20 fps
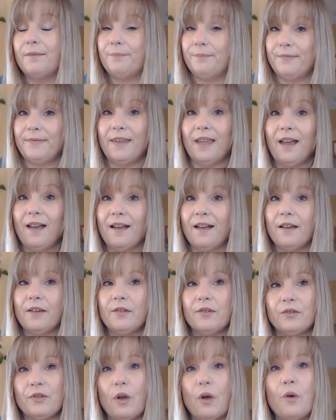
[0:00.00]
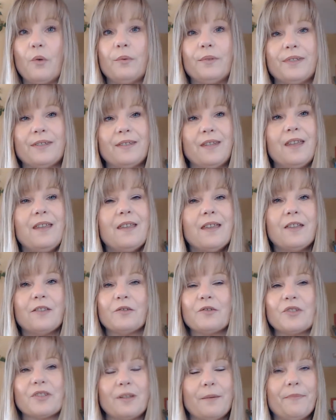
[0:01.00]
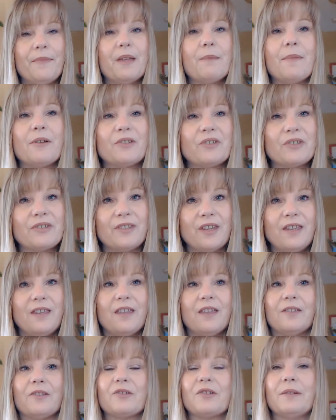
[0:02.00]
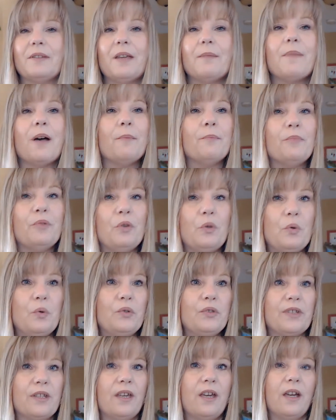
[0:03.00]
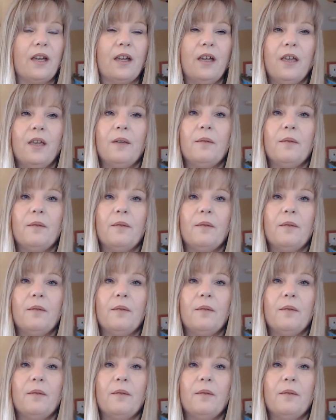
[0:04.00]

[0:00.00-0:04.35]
Yeah, so singing, there's something about singing, there's something about music,